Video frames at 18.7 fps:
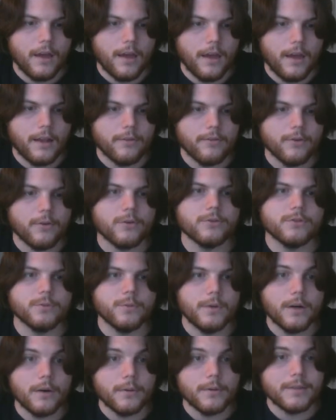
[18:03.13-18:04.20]
And of course
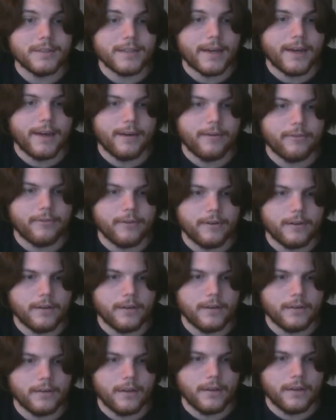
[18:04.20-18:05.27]
we always have
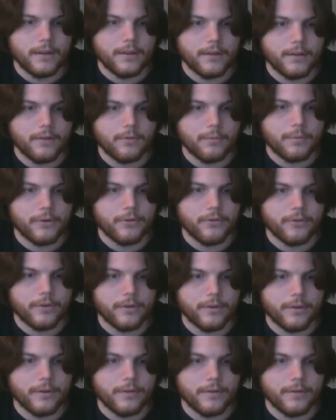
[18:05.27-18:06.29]
London dispersion.